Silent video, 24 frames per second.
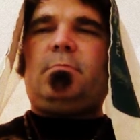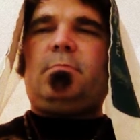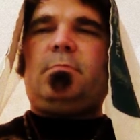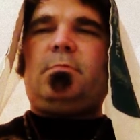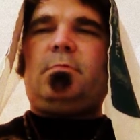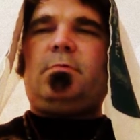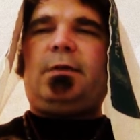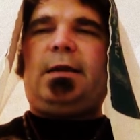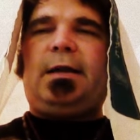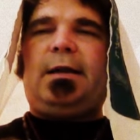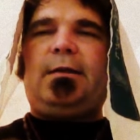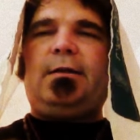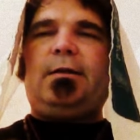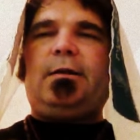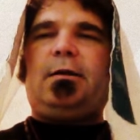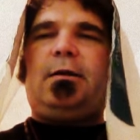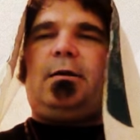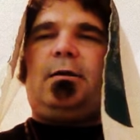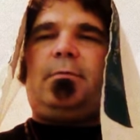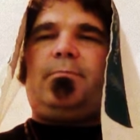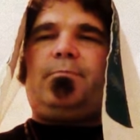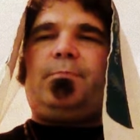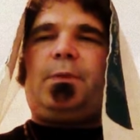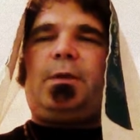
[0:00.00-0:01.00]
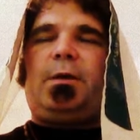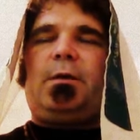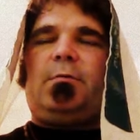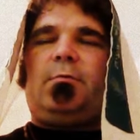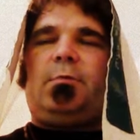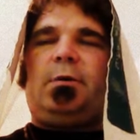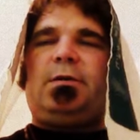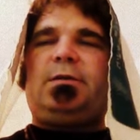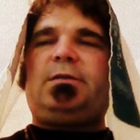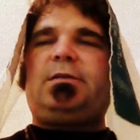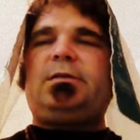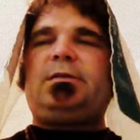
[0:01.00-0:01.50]
linear,
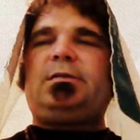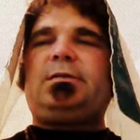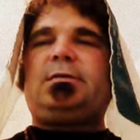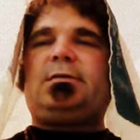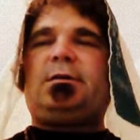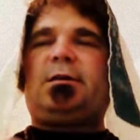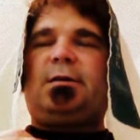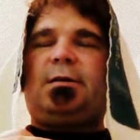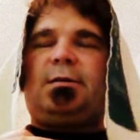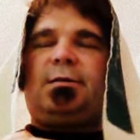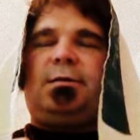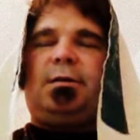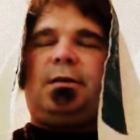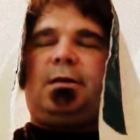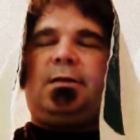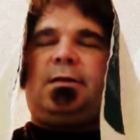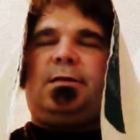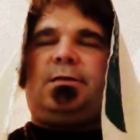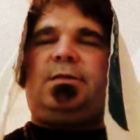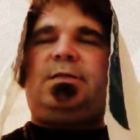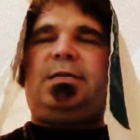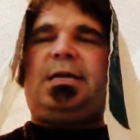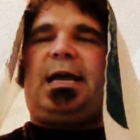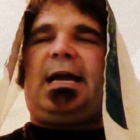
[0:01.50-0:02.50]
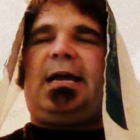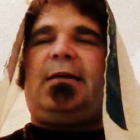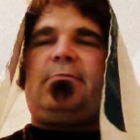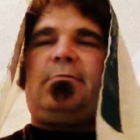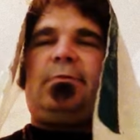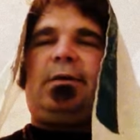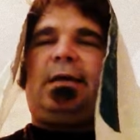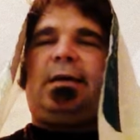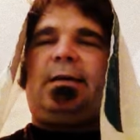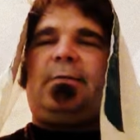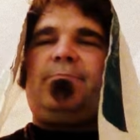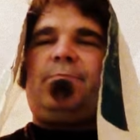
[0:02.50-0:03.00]
which is
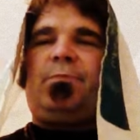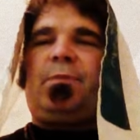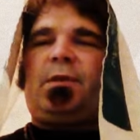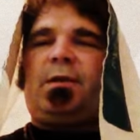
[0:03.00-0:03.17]
daily